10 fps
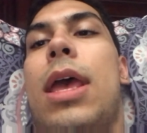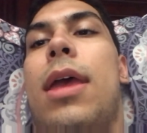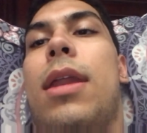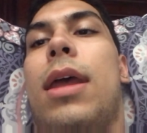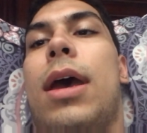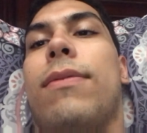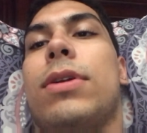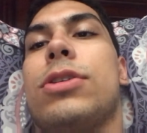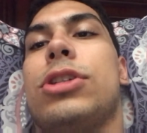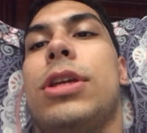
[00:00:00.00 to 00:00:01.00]
And
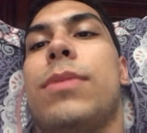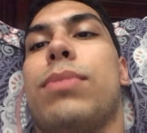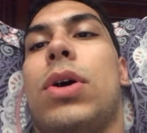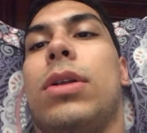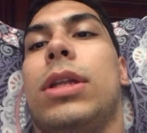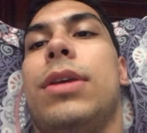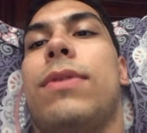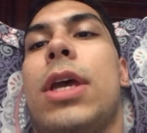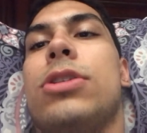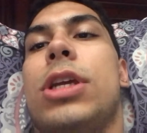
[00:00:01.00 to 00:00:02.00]
after she and Paul
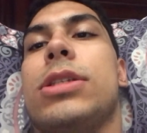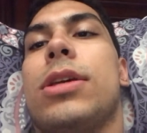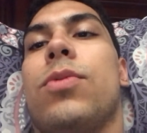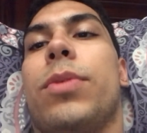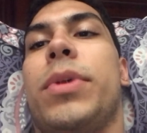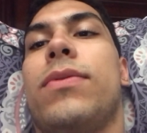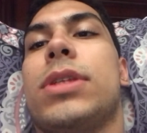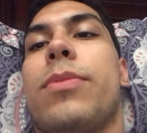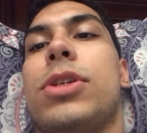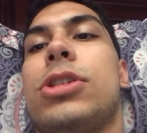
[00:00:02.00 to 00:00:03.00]
leave, Jason
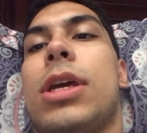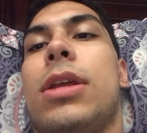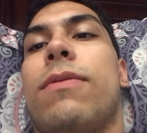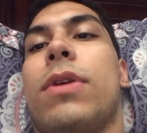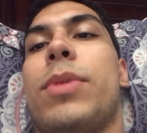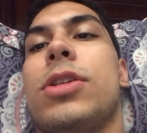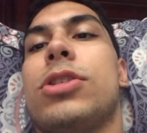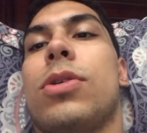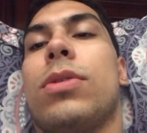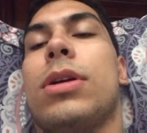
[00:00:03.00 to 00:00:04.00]
removes the machete from his
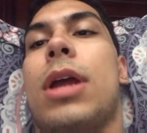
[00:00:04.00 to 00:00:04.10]
shoulder